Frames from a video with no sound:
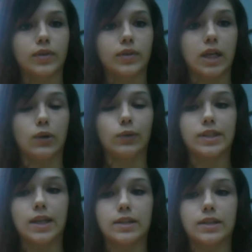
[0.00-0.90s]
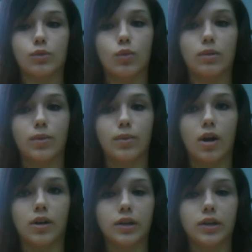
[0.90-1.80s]
and only stays in one
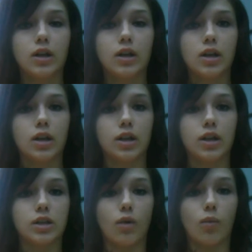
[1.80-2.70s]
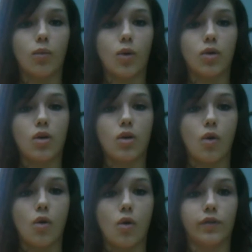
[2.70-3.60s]
part, because it won't go
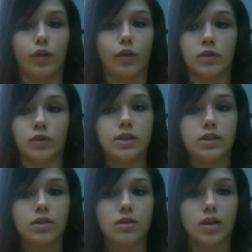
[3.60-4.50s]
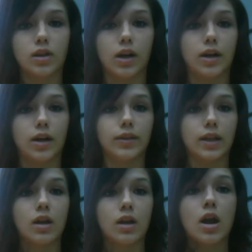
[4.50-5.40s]
over grease.
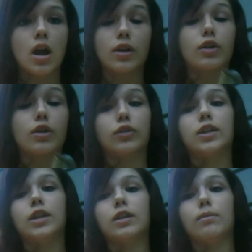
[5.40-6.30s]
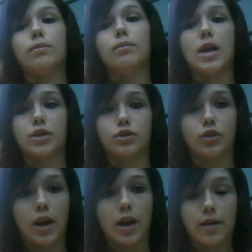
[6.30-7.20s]
Another thing, make sure
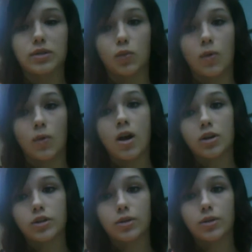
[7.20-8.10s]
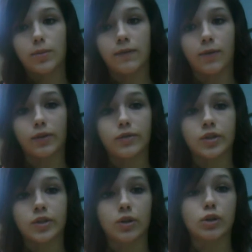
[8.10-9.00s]
your hair is washed before you
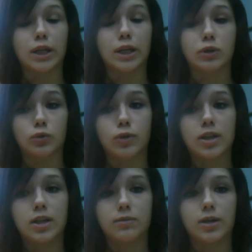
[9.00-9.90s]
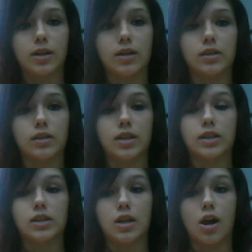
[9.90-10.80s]
start trying to do this, because
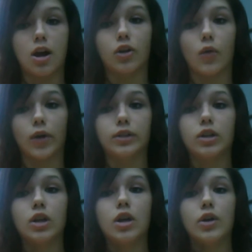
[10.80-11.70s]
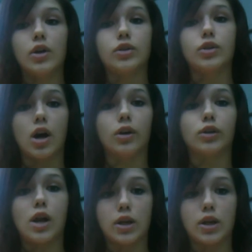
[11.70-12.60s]
it's not going to
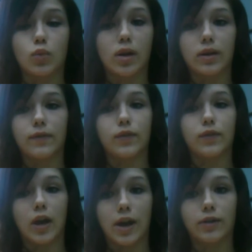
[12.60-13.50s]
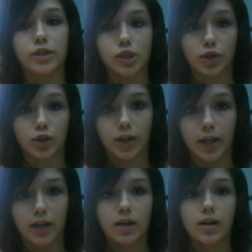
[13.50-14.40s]
color as well if your hair is dirty.